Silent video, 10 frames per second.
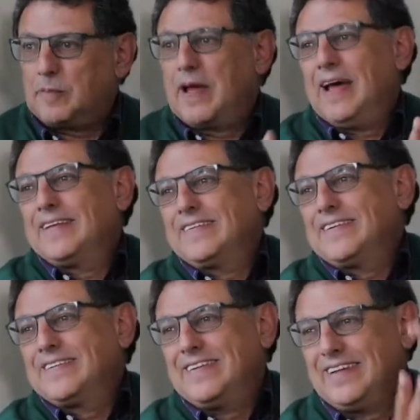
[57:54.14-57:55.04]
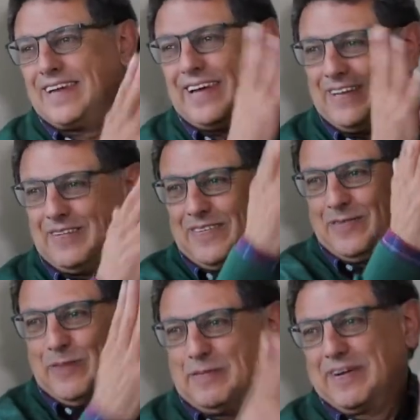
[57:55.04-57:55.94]
has, the head of the
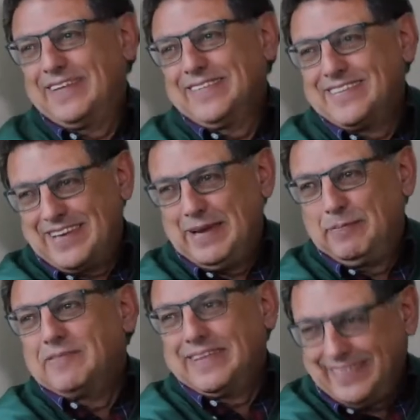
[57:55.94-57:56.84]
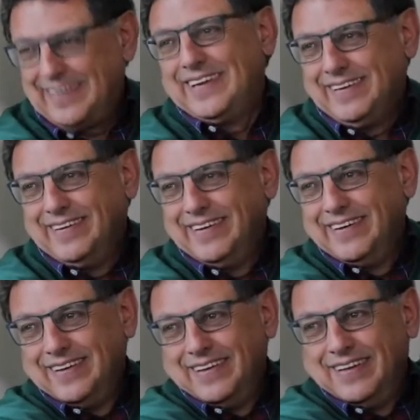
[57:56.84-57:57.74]
sperm has the shape of a seed.
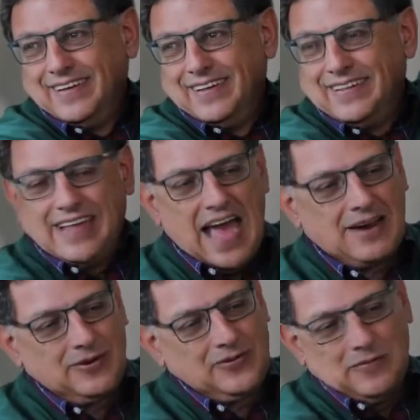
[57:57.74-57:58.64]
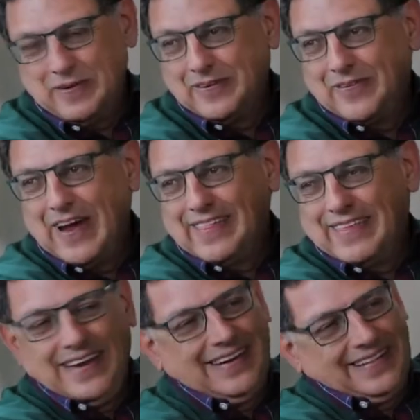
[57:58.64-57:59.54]
The acrosome is right
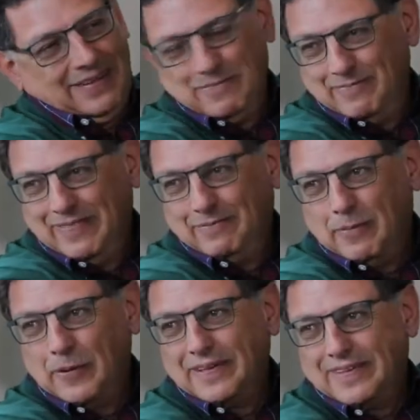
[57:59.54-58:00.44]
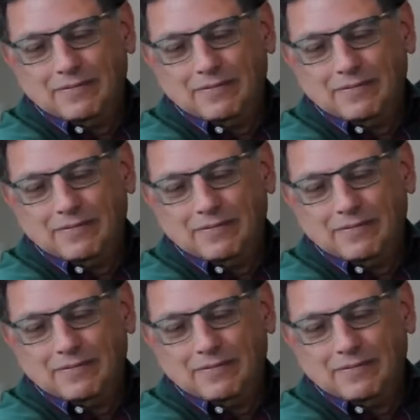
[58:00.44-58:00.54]
there at the pointing